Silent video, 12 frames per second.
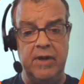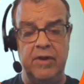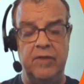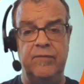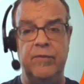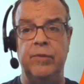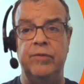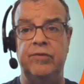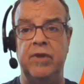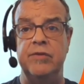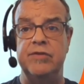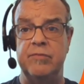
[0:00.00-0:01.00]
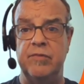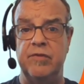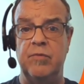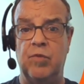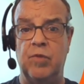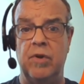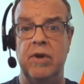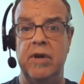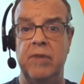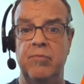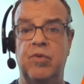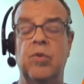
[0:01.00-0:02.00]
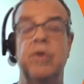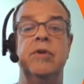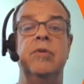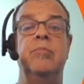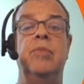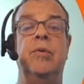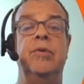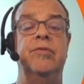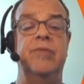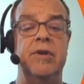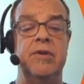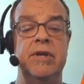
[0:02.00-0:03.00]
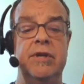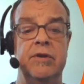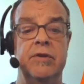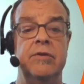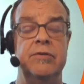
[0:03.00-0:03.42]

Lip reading: I'm going to focus on some of the more important components that are here.